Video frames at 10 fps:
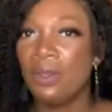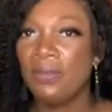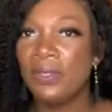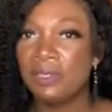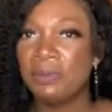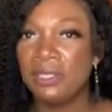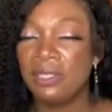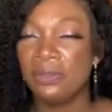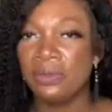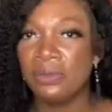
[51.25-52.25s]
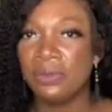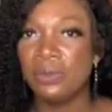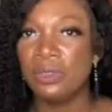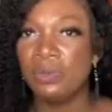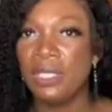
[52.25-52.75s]
on this particular
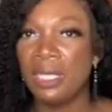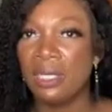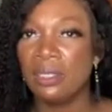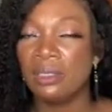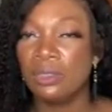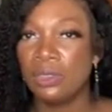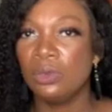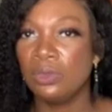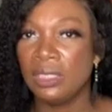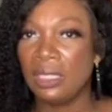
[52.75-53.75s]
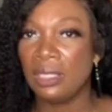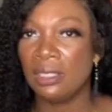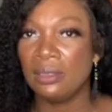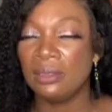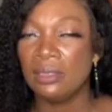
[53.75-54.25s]
cruise, we had 2 sea
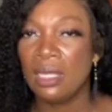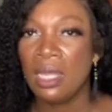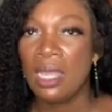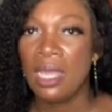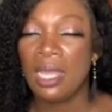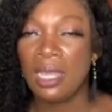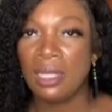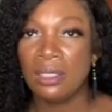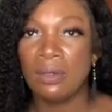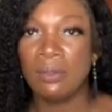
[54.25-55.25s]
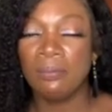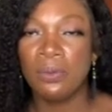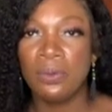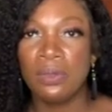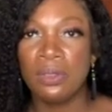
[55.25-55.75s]
days, and on
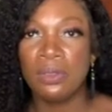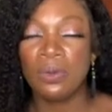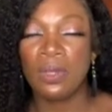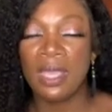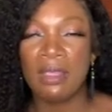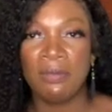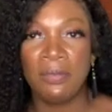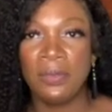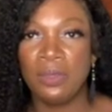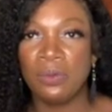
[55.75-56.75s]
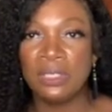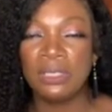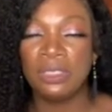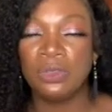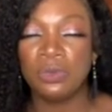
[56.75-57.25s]
board, everything was
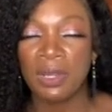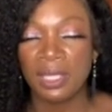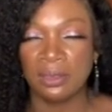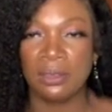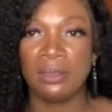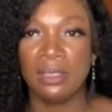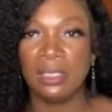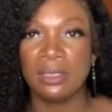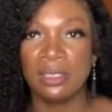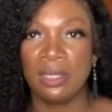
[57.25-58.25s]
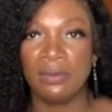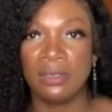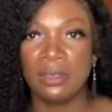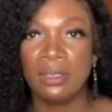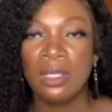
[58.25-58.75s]
drastically
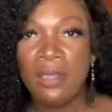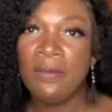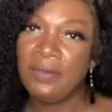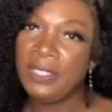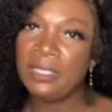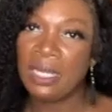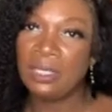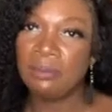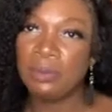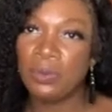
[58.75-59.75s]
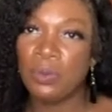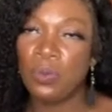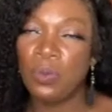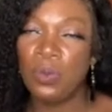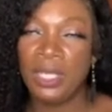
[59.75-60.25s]
discounted. These items were
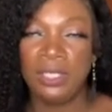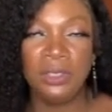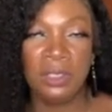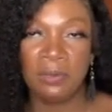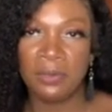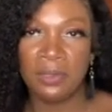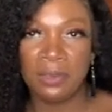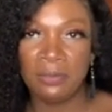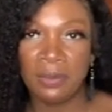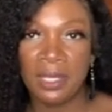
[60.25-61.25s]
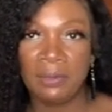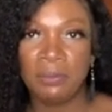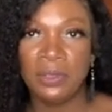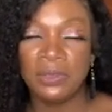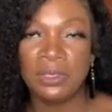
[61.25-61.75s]
way cheaper than if I had
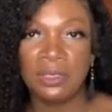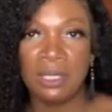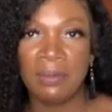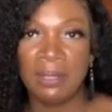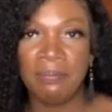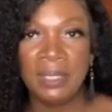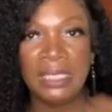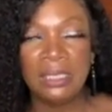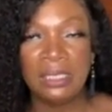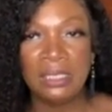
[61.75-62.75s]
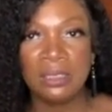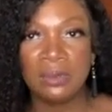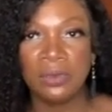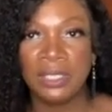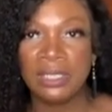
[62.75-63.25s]
purchased them at Macy's
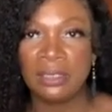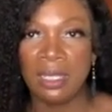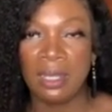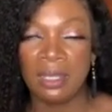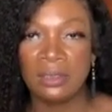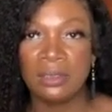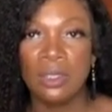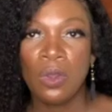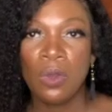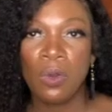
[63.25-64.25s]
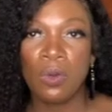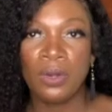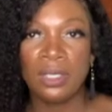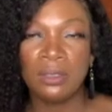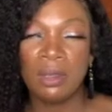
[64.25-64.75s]
or at Saks or
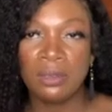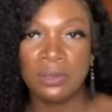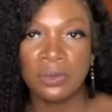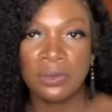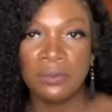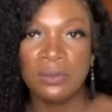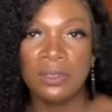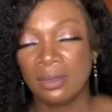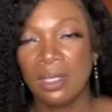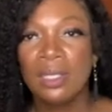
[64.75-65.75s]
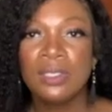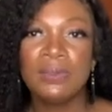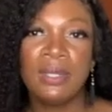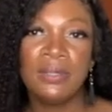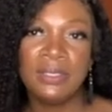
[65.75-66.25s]
at Nordstrom's. So
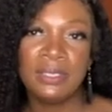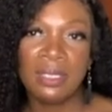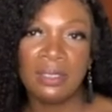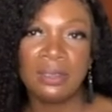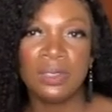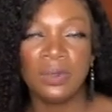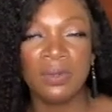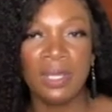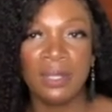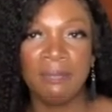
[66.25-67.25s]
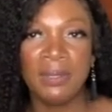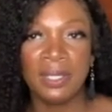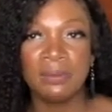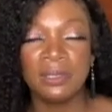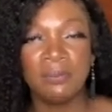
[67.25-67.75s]
I decided to go ahead and pick
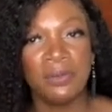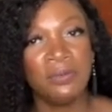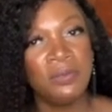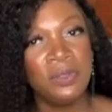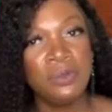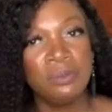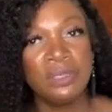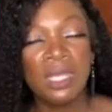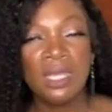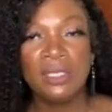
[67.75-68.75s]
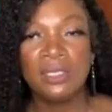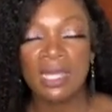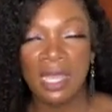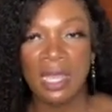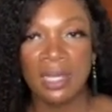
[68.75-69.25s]
up some perfumes to
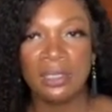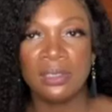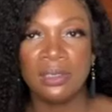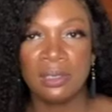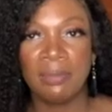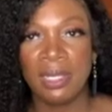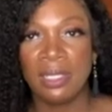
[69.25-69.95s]
add to my